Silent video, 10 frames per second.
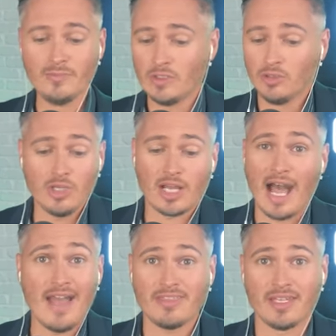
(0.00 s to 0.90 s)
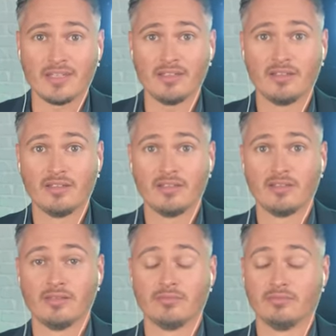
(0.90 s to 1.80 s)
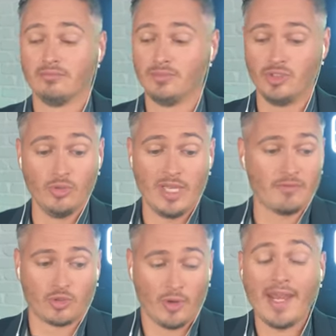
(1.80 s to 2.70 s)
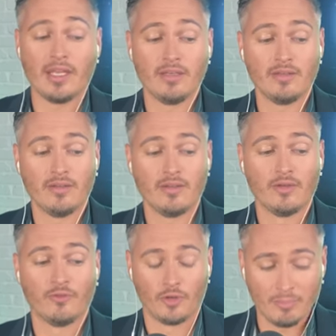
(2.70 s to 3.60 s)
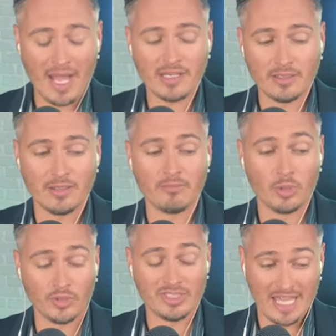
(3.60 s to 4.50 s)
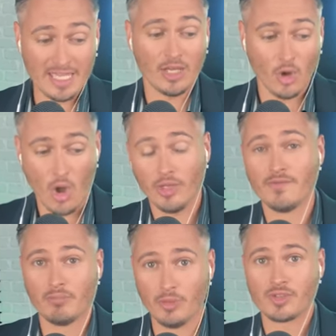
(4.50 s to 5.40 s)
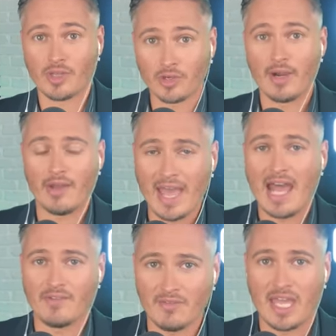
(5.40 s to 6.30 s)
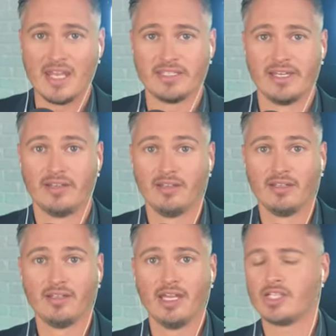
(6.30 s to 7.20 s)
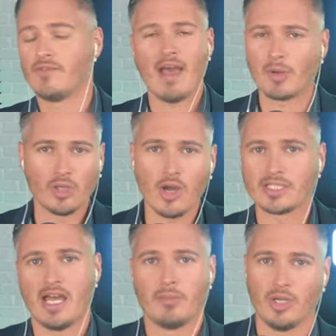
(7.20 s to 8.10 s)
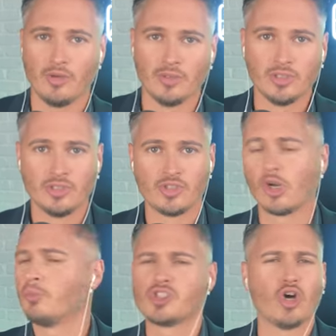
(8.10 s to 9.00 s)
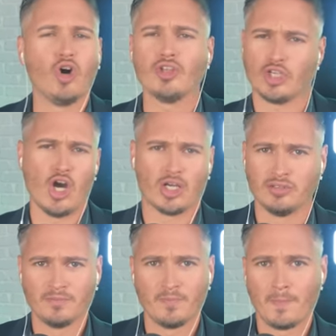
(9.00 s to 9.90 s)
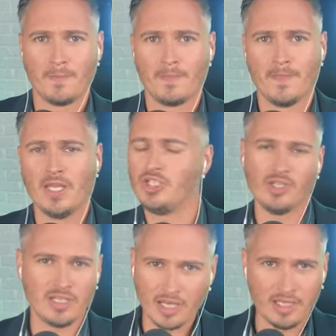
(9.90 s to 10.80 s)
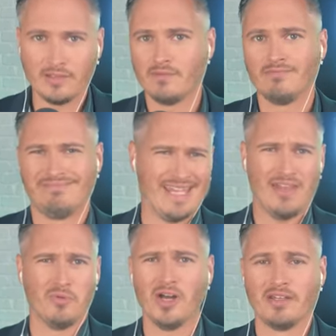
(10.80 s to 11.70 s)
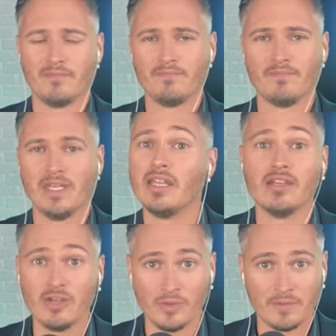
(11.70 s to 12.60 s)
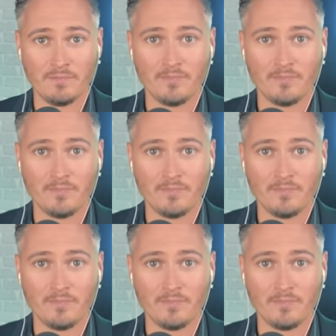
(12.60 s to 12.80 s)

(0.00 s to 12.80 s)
look, I think you give credit for Biden taking all of the boots on the ground out of Afghanistan. It should have happened a long time ago. Trump was all talk. He should have done it day one. He didn't do it.